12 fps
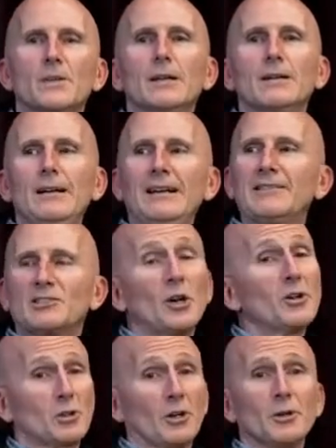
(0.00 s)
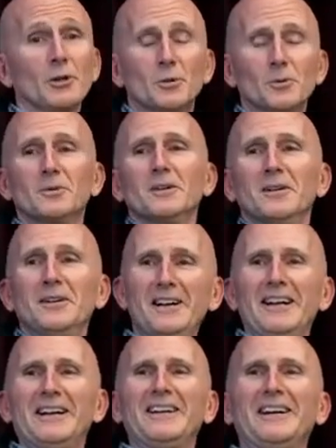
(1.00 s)
It's all true.
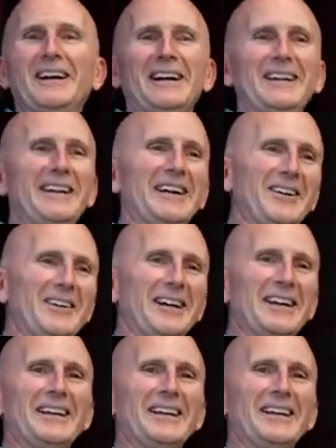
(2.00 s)
Uh, uh,